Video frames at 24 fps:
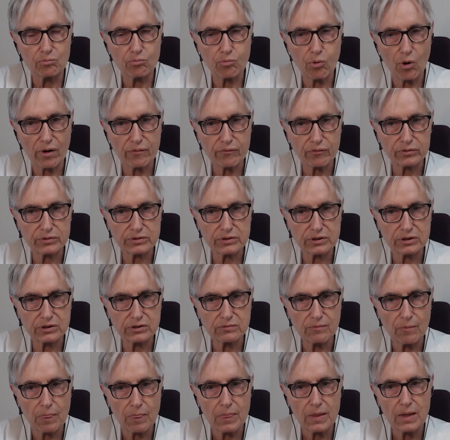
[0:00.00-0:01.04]

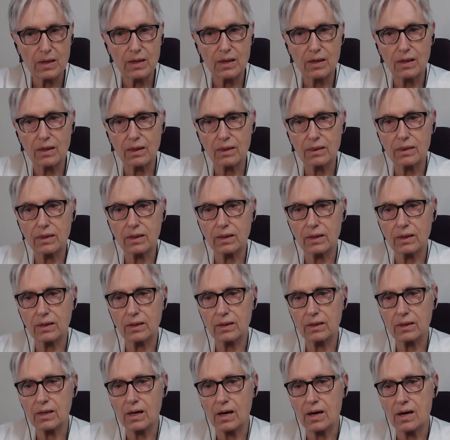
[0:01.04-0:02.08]
preferences,
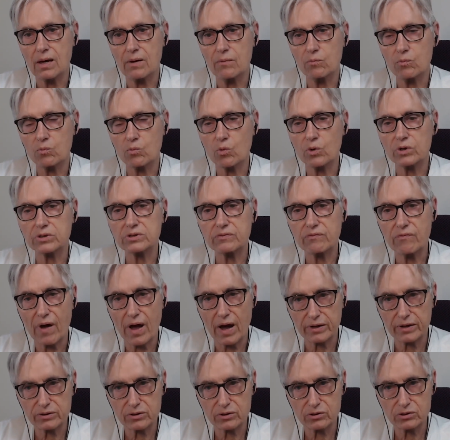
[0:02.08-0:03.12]
the risk
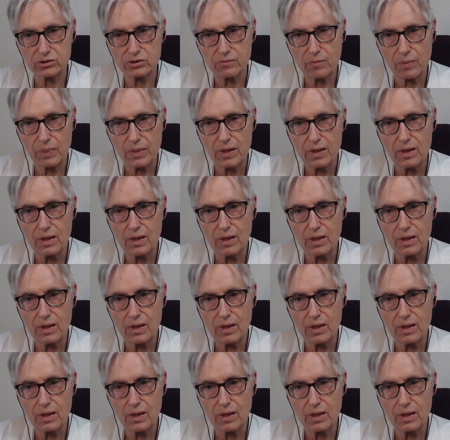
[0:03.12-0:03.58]
factors,